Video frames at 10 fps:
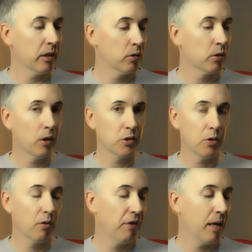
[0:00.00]
it could cost
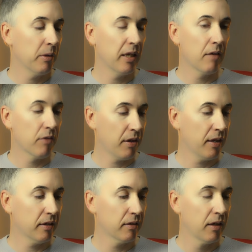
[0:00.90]
her family
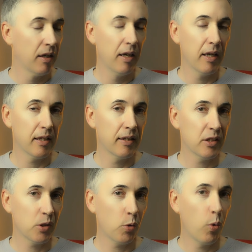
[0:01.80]
everything." And
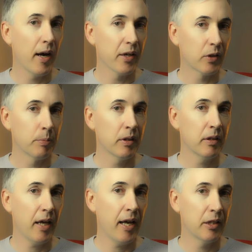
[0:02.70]
that's quite
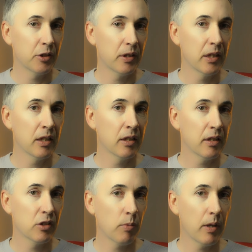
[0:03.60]
gripping and intriguing
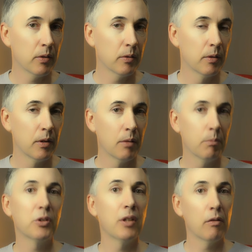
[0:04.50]
as well.
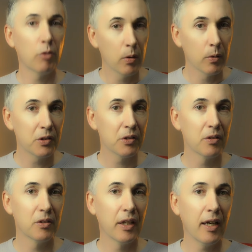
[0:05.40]
But you know, of course,
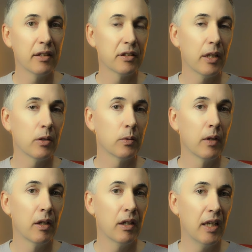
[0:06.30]
you can't tell
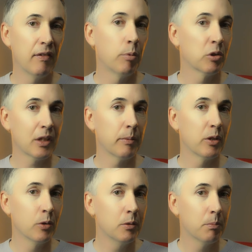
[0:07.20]
if a book's going to be
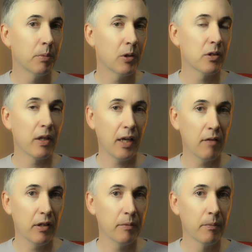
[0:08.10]
good because of the
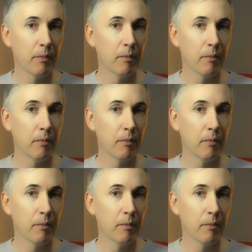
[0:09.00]
cover.